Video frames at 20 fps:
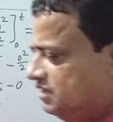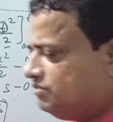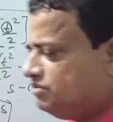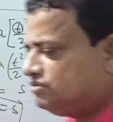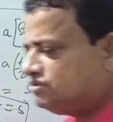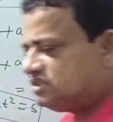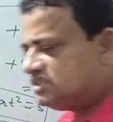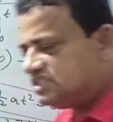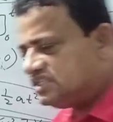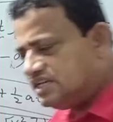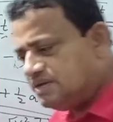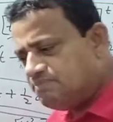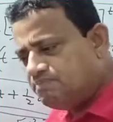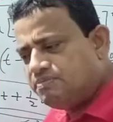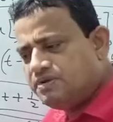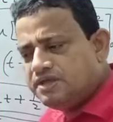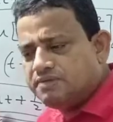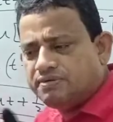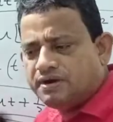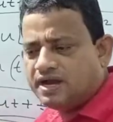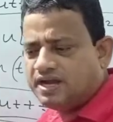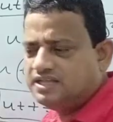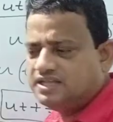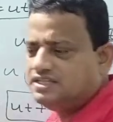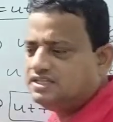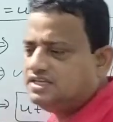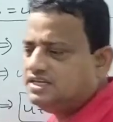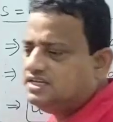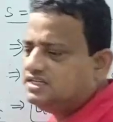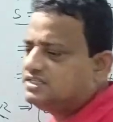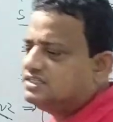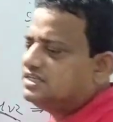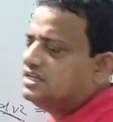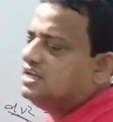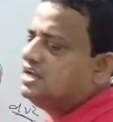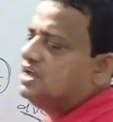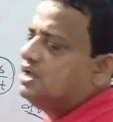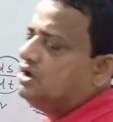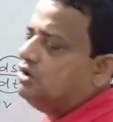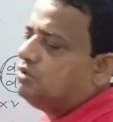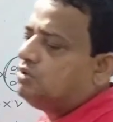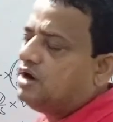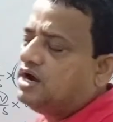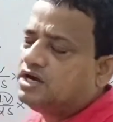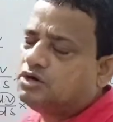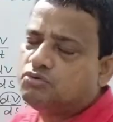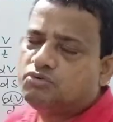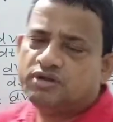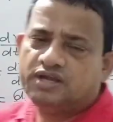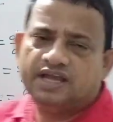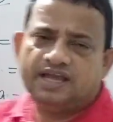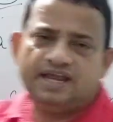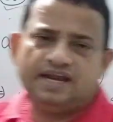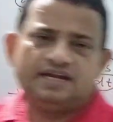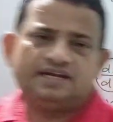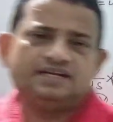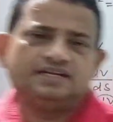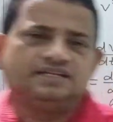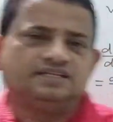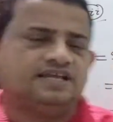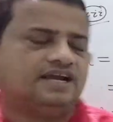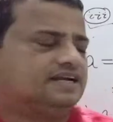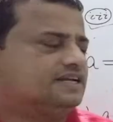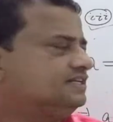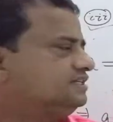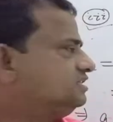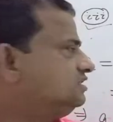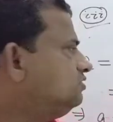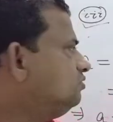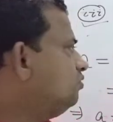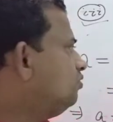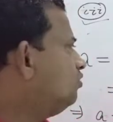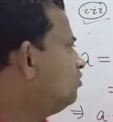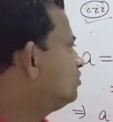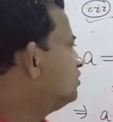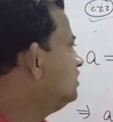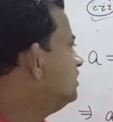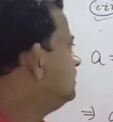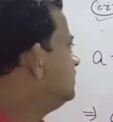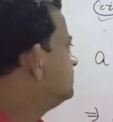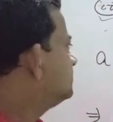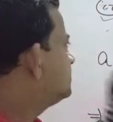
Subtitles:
if you simplify this, what you get, that is your